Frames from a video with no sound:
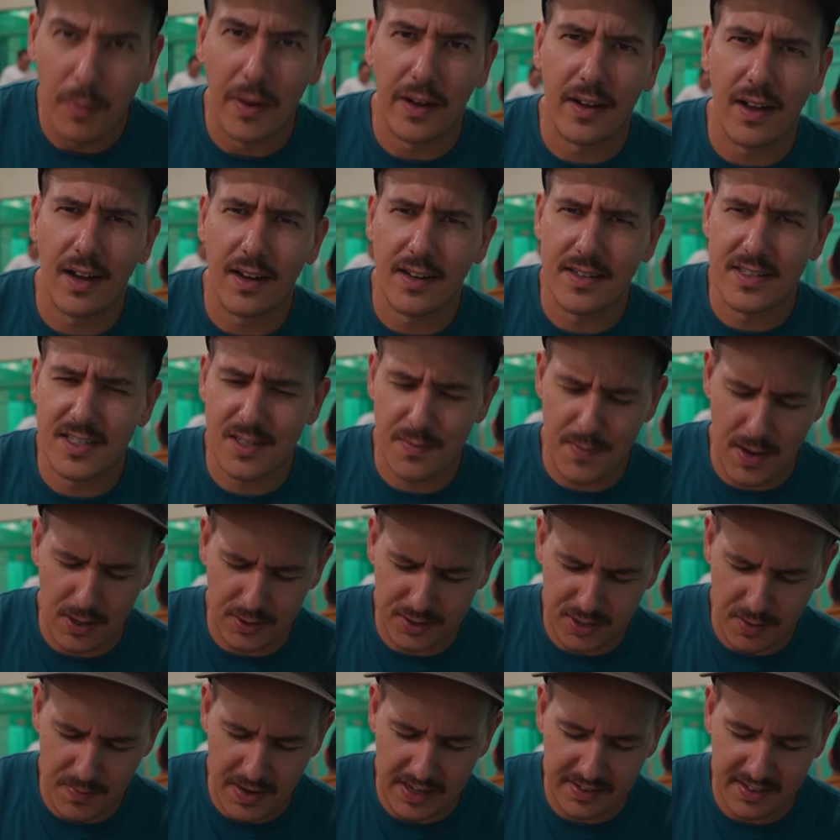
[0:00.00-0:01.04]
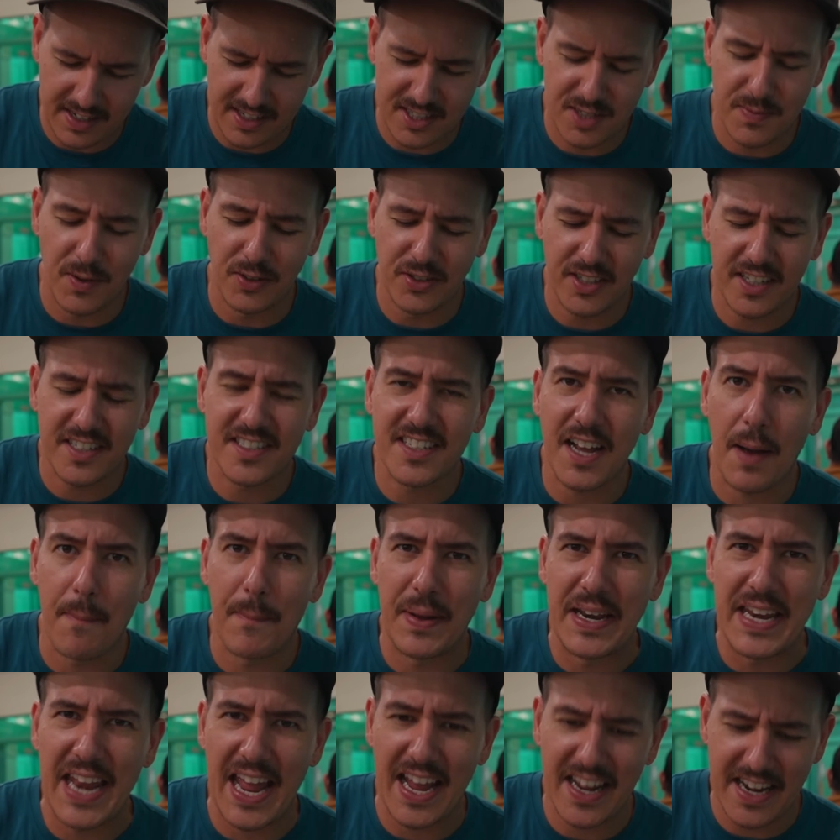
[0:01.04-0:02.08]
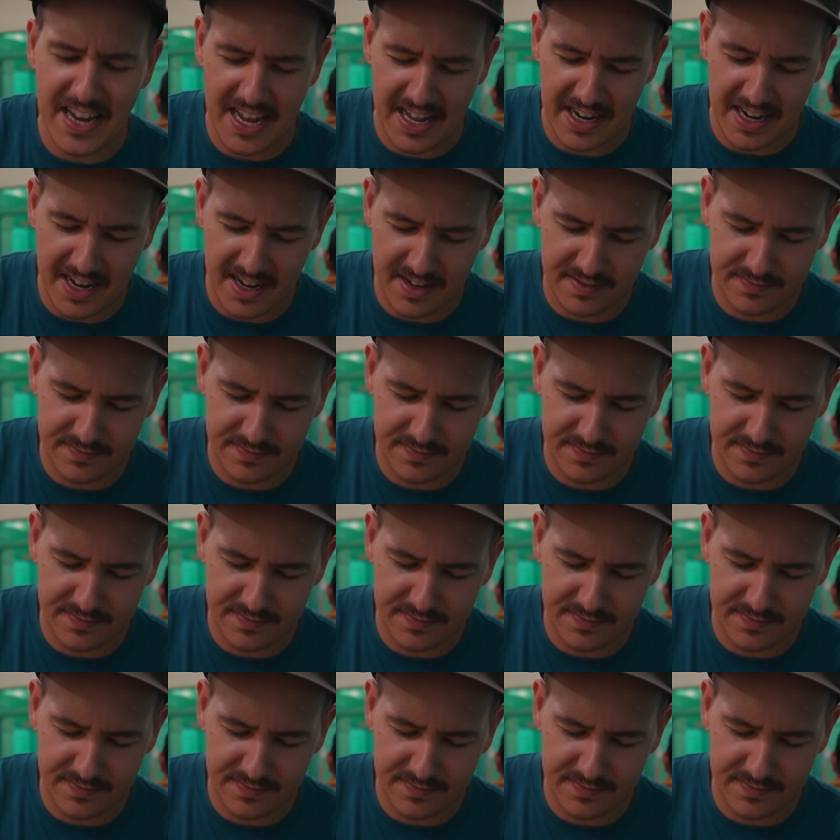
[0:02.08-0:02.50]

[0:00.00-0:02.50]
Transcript: my god, it smells It smells like it's got banana in it.